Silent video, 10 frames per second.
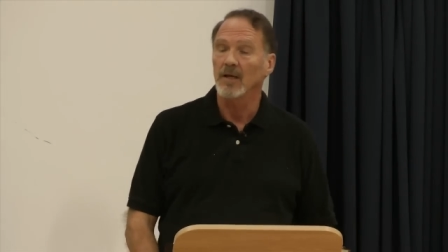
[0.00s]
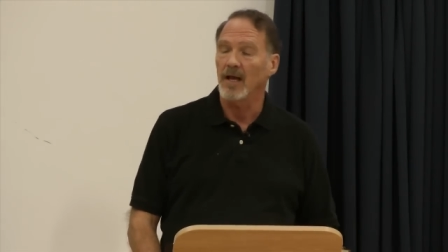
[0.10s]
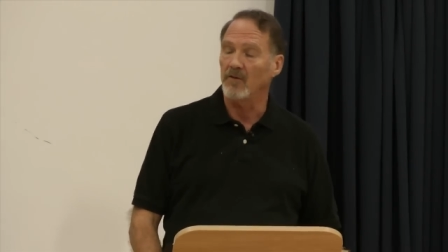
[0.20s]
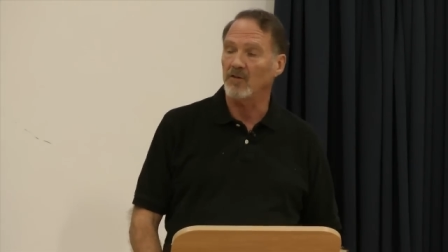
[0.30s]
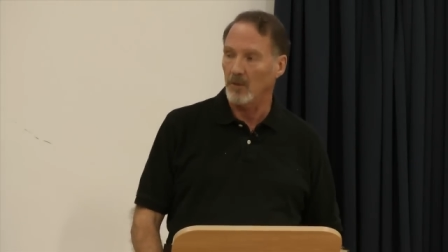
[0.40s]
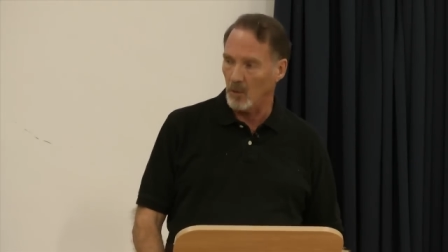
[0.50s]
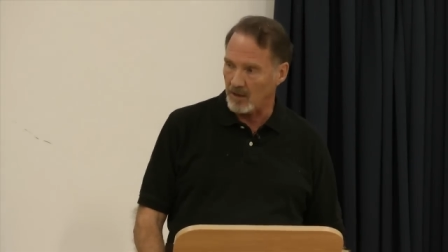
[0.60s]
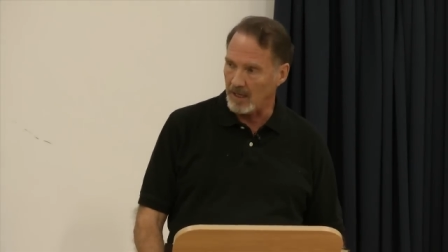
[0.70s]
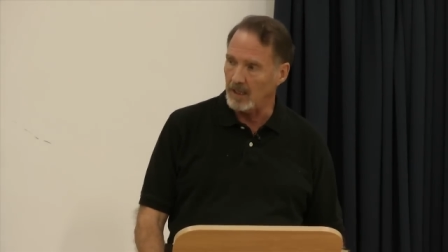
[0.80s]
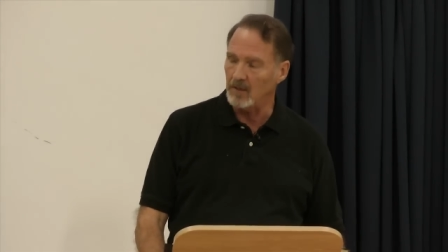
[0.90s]
I said,
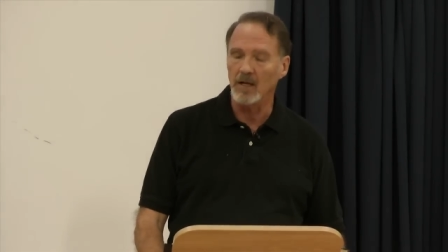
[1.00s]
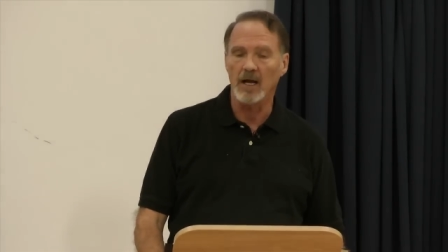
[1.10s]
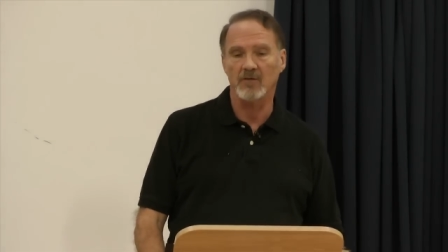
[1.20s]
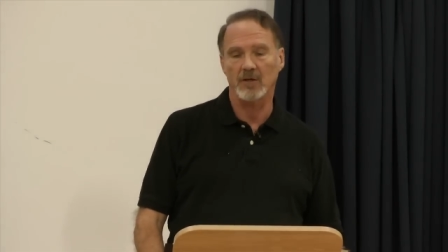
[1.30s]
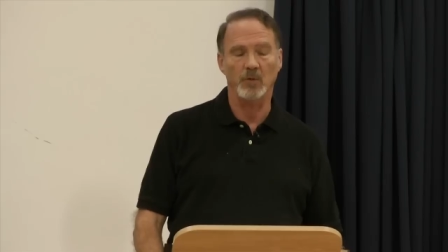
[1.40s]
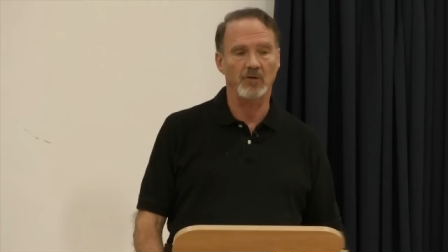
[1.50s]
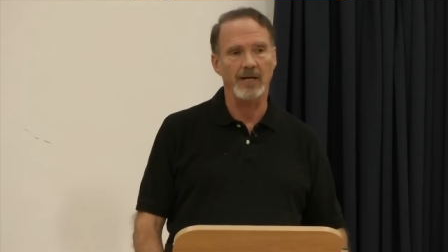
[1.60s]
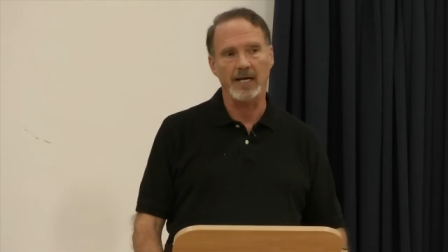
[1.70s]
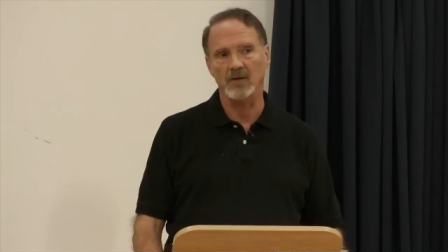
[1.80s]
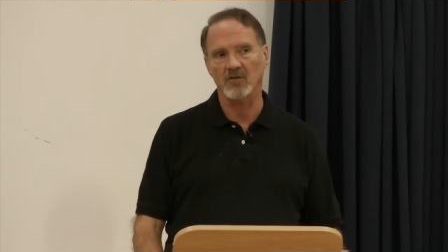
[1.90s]
okay. I said, would you
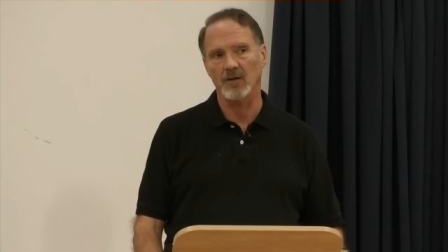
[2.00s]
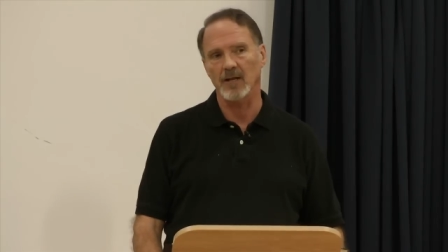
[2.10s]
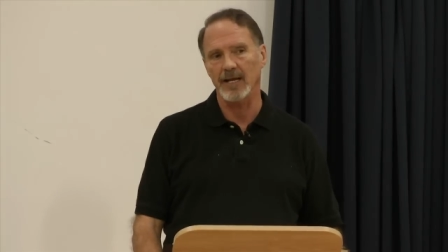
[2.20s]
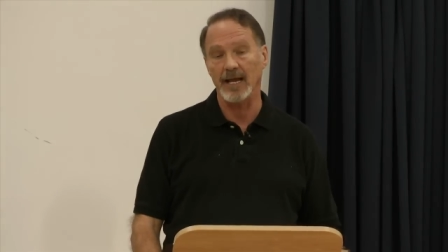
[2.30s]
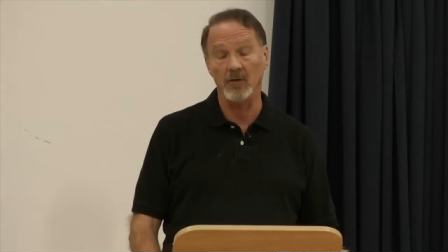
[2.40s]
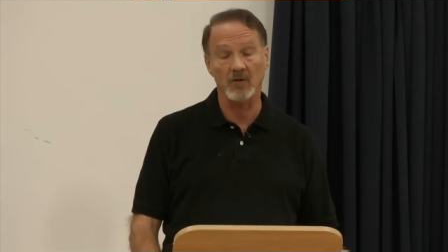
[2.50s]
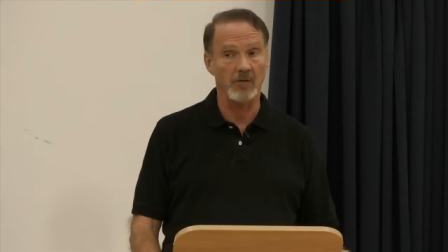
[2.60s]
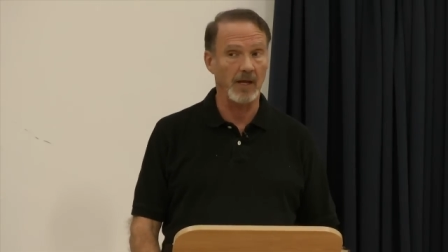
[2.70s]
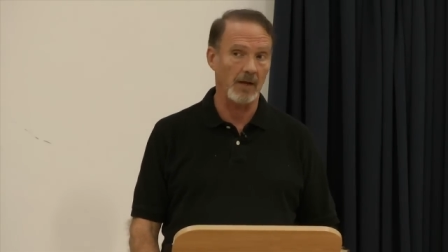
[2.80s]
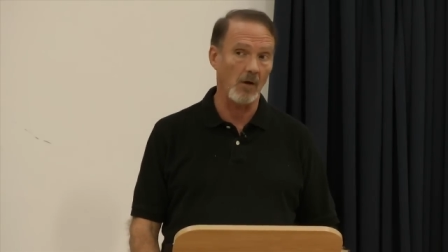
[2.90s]
like us to lay hands on that